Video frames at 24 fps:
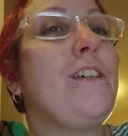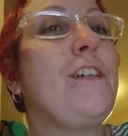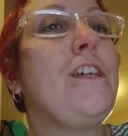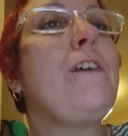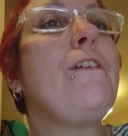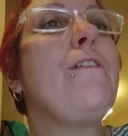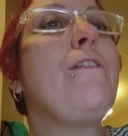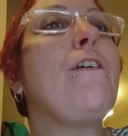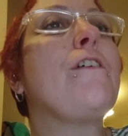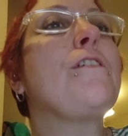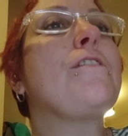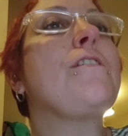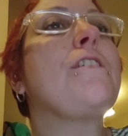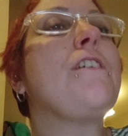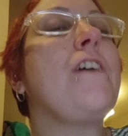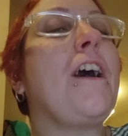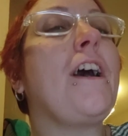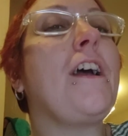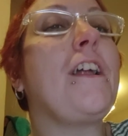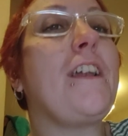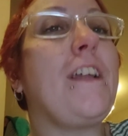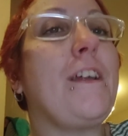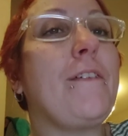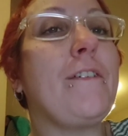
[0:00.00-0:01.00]
You've got to
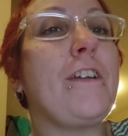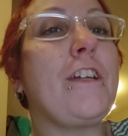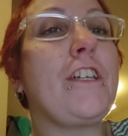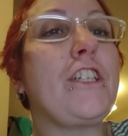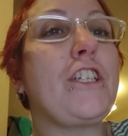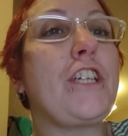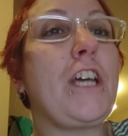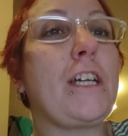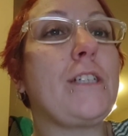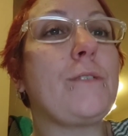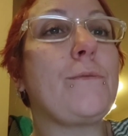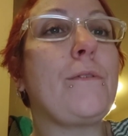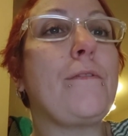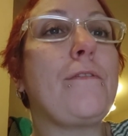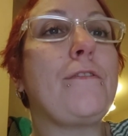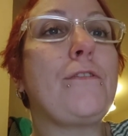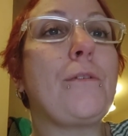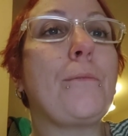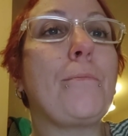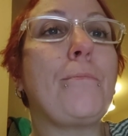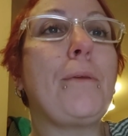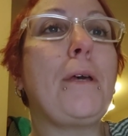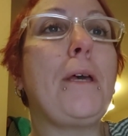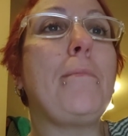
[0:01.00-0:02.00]
give it a chance with
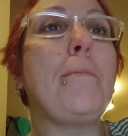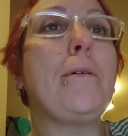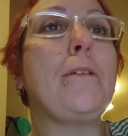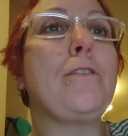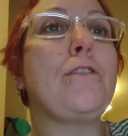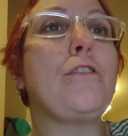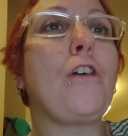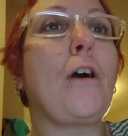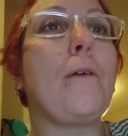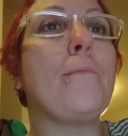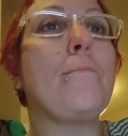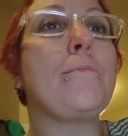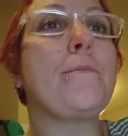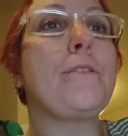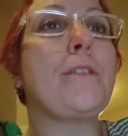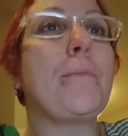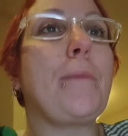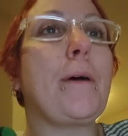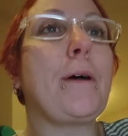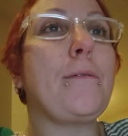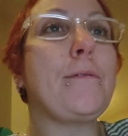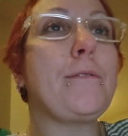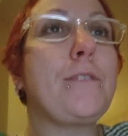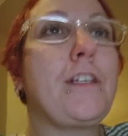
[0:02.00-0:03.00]
some peeping toms
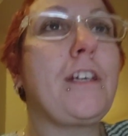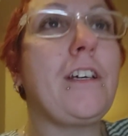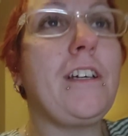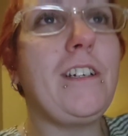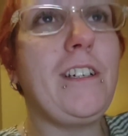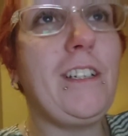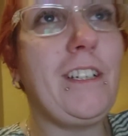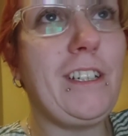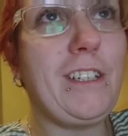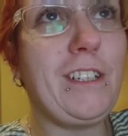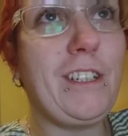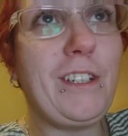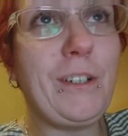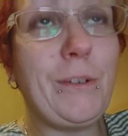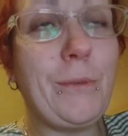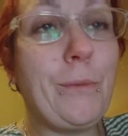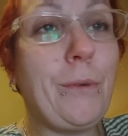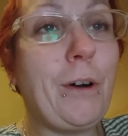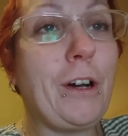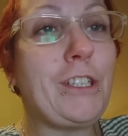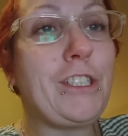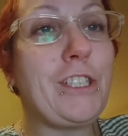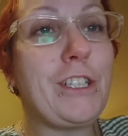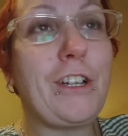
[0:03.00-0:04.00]
about
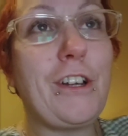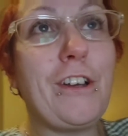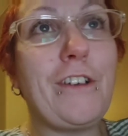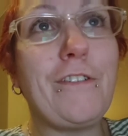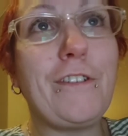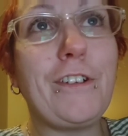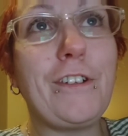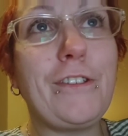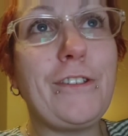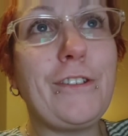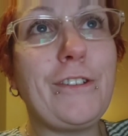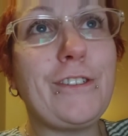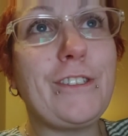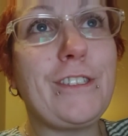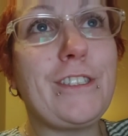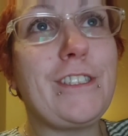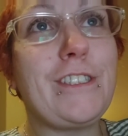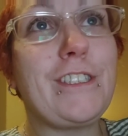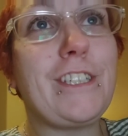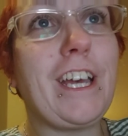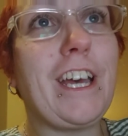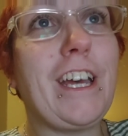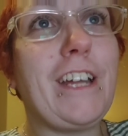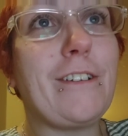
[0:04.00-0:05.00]
watching over
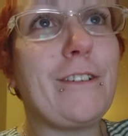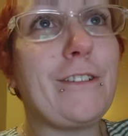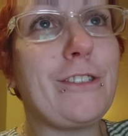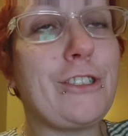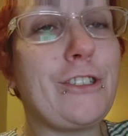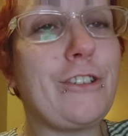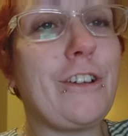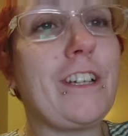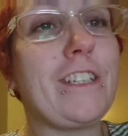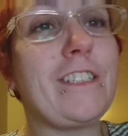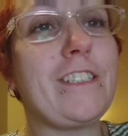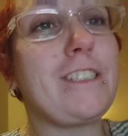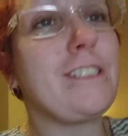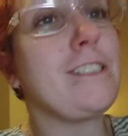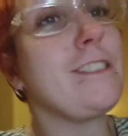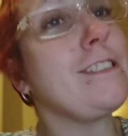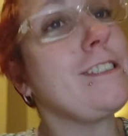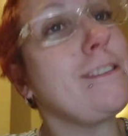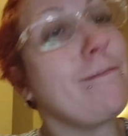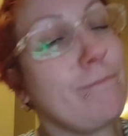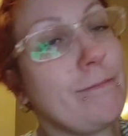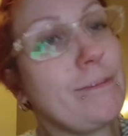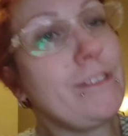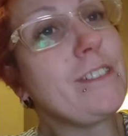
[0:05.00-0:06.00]
nuns getting
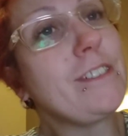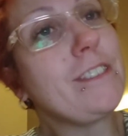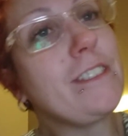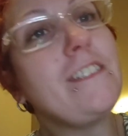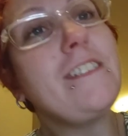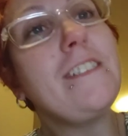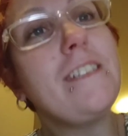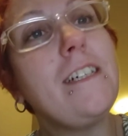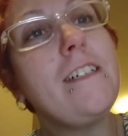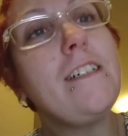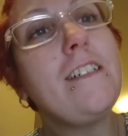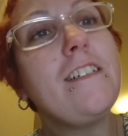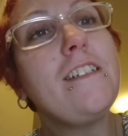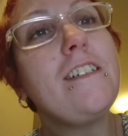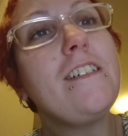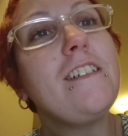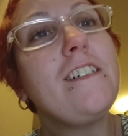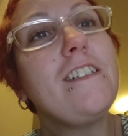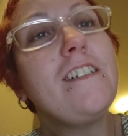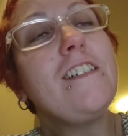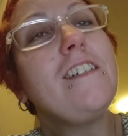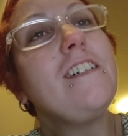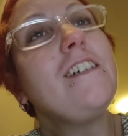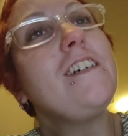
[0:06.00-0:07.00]
undressed.
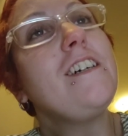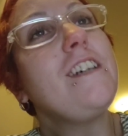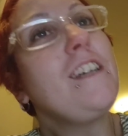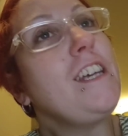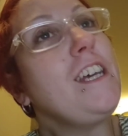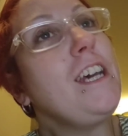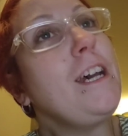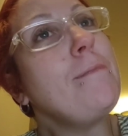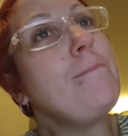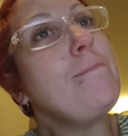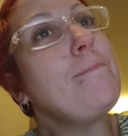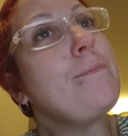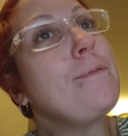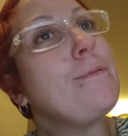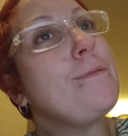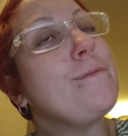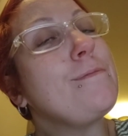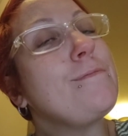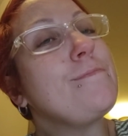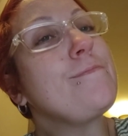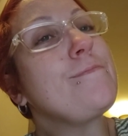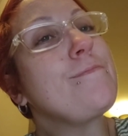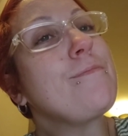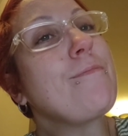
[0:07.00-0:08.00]
Yep,
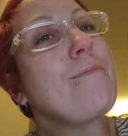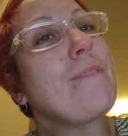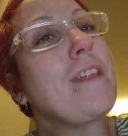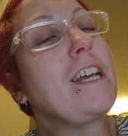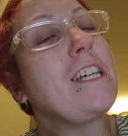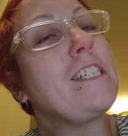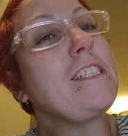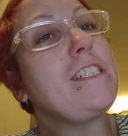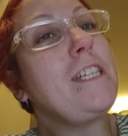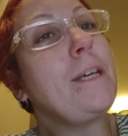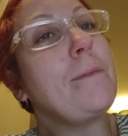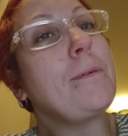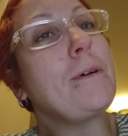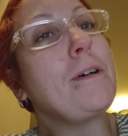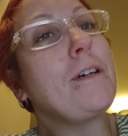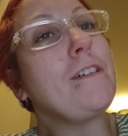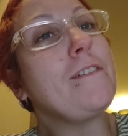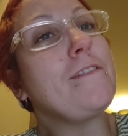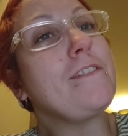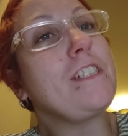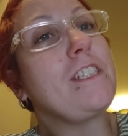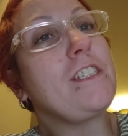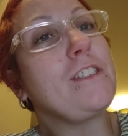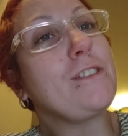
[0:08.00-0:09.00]

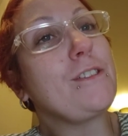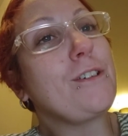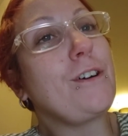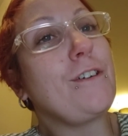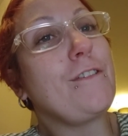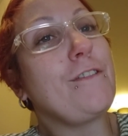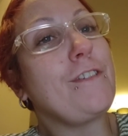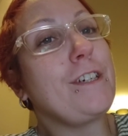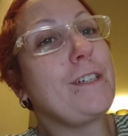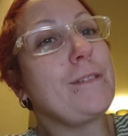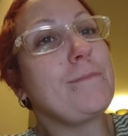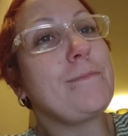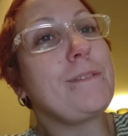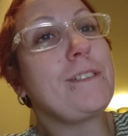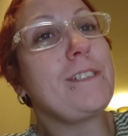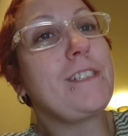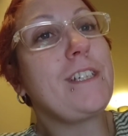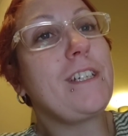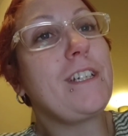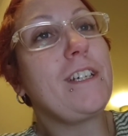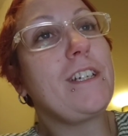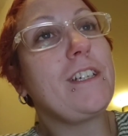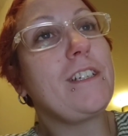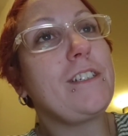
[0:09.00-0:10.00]
typical of these sort of films.
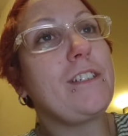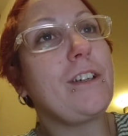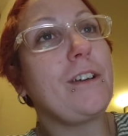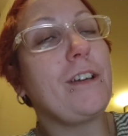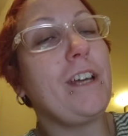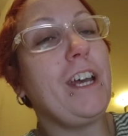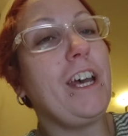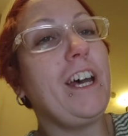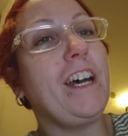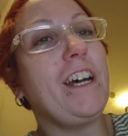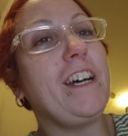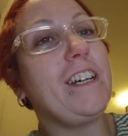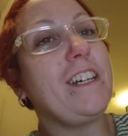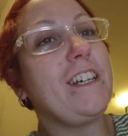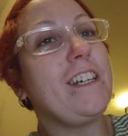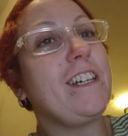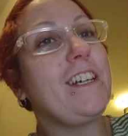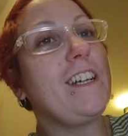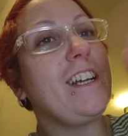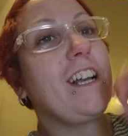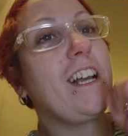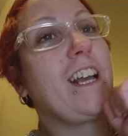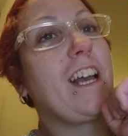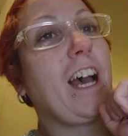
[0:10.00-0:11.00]
So yeah.
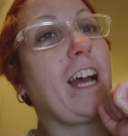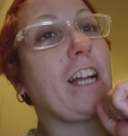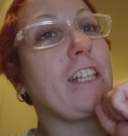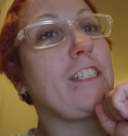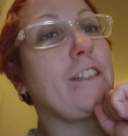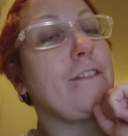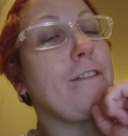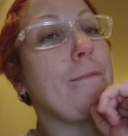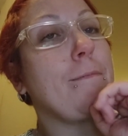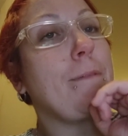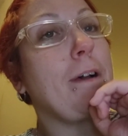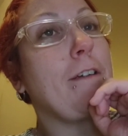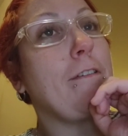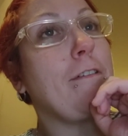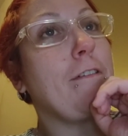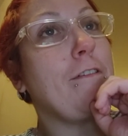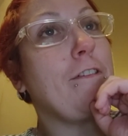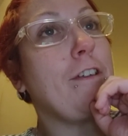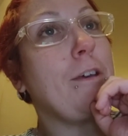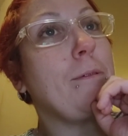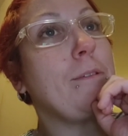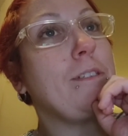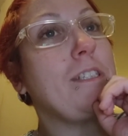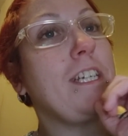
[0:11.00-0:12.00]
Catch you for my
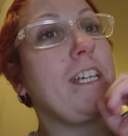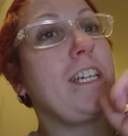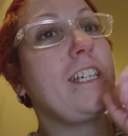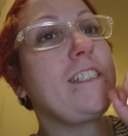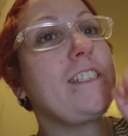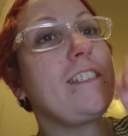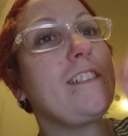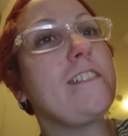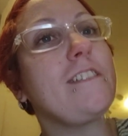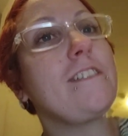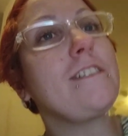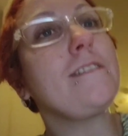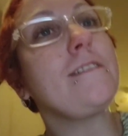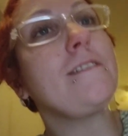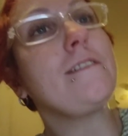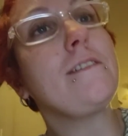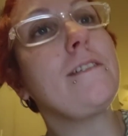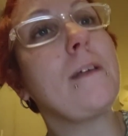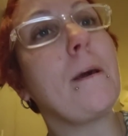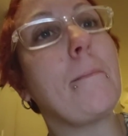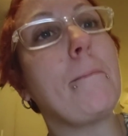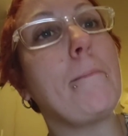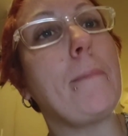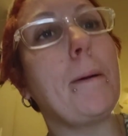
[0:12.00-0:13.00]
review at the end.
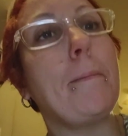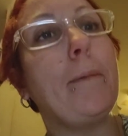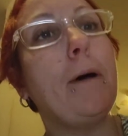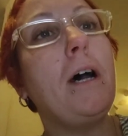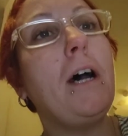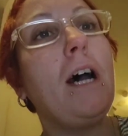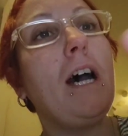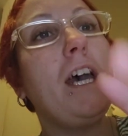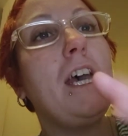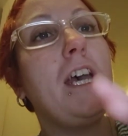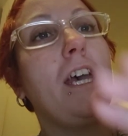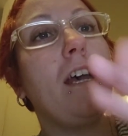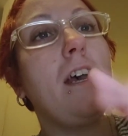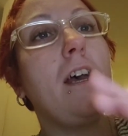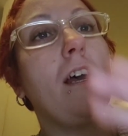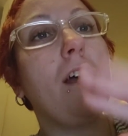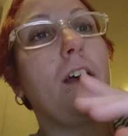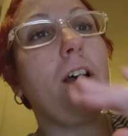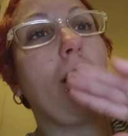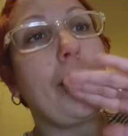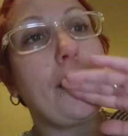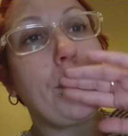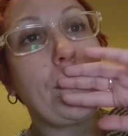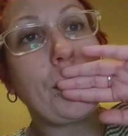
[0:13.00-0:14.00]
Bye bye.
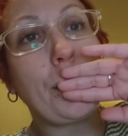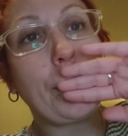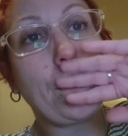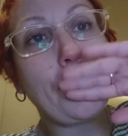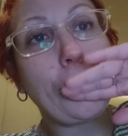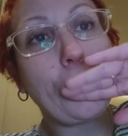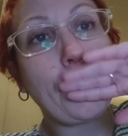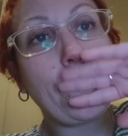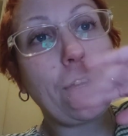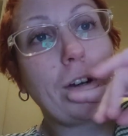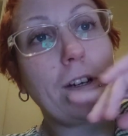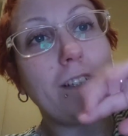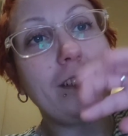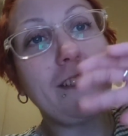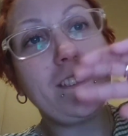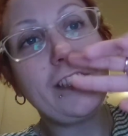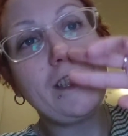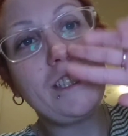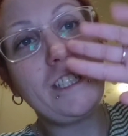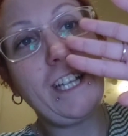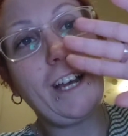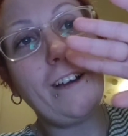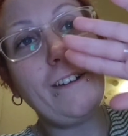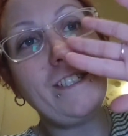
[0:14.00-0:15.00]

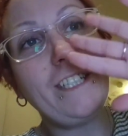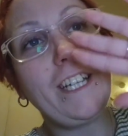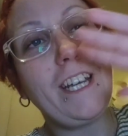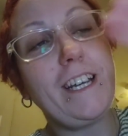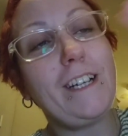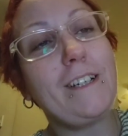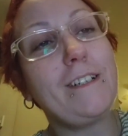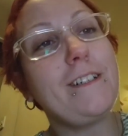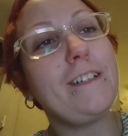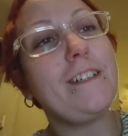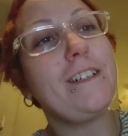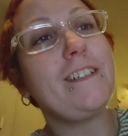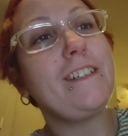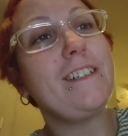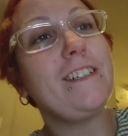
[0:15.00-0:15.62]
Ciao ciao.